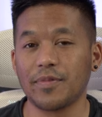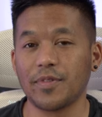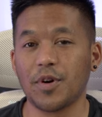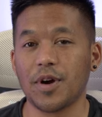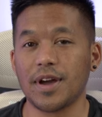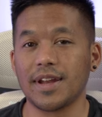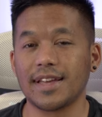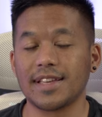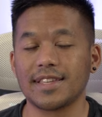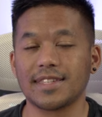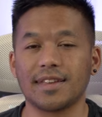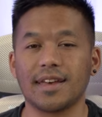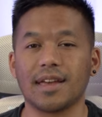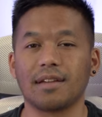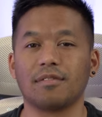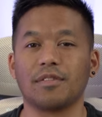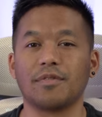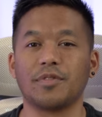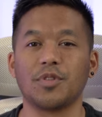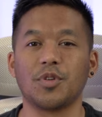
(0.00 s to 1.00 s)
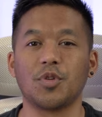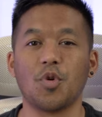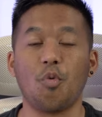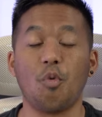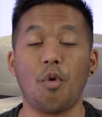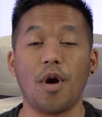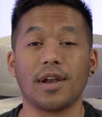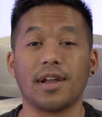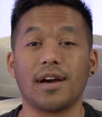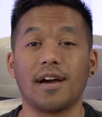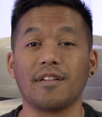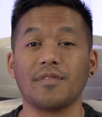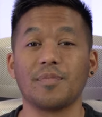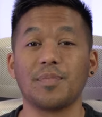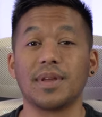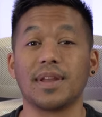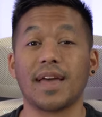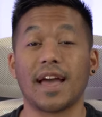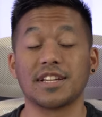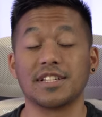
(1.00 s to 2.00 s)
we've got an exciting review, one
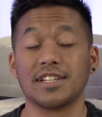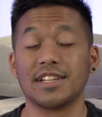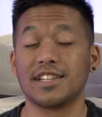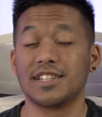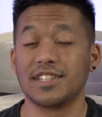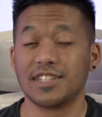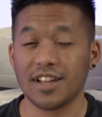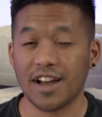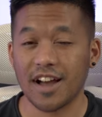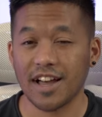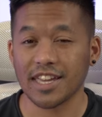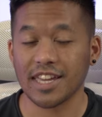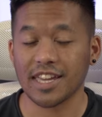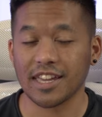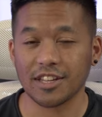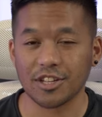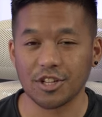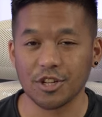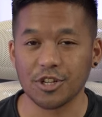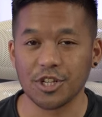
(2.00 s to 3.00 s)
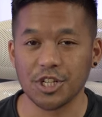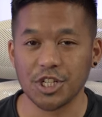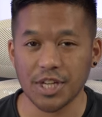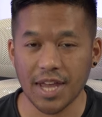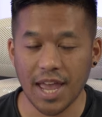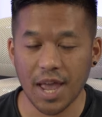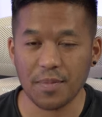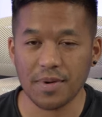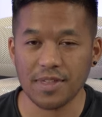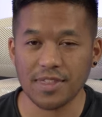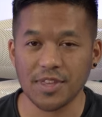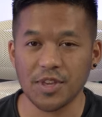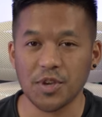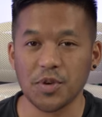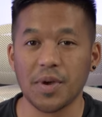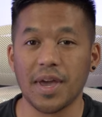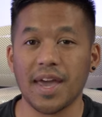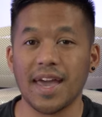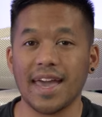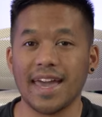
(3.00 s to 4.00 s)
I've been actually dying to share with
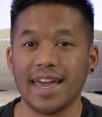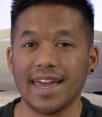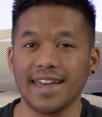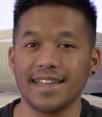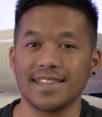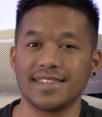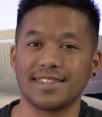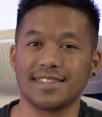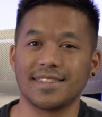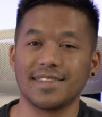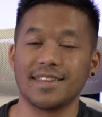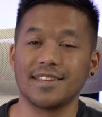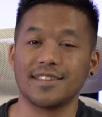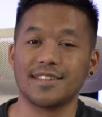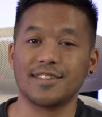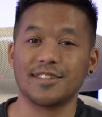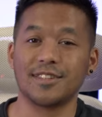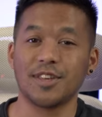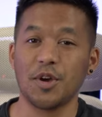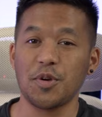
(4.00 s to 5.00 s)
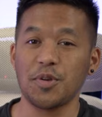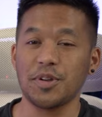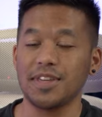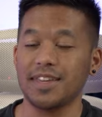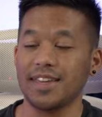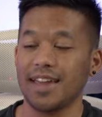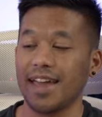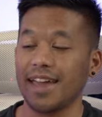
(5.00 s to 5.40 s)
you. It's the Sony